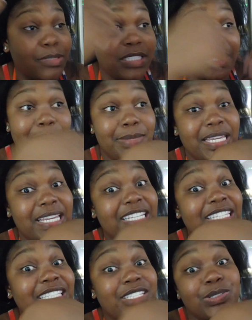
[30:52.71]
but to me
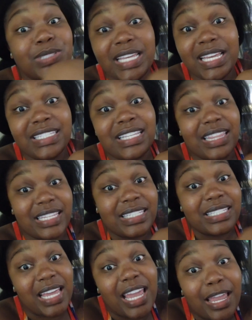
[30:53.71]
it still tastes the
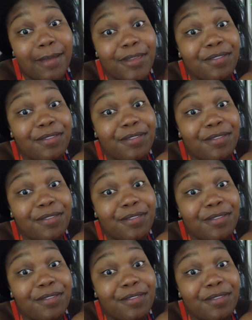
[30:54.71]
same.